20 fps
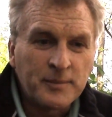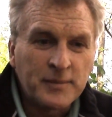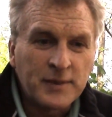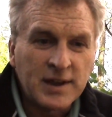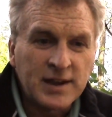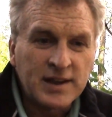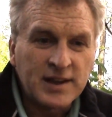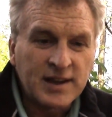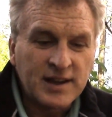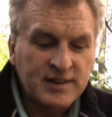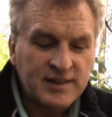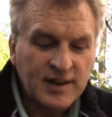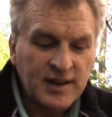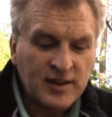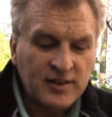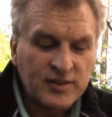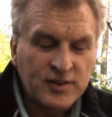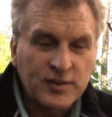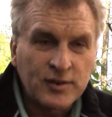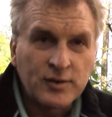Then you get
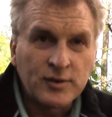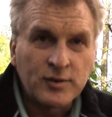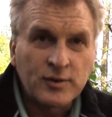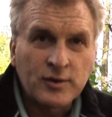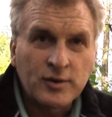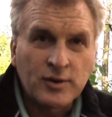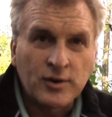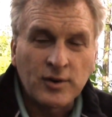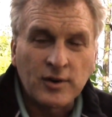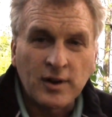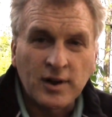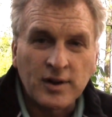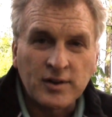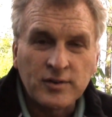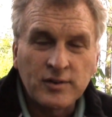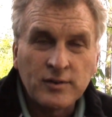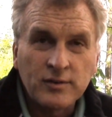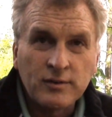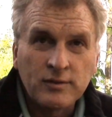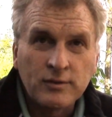down to Kerlon
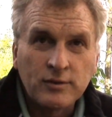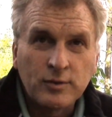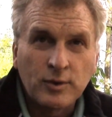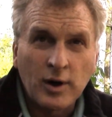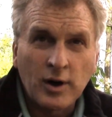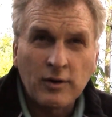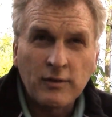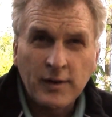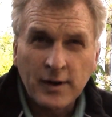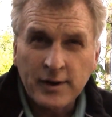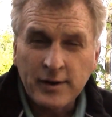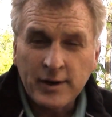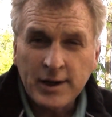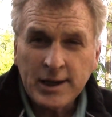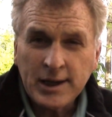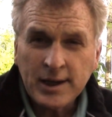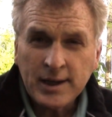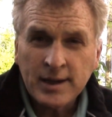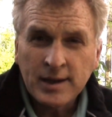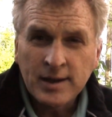1200,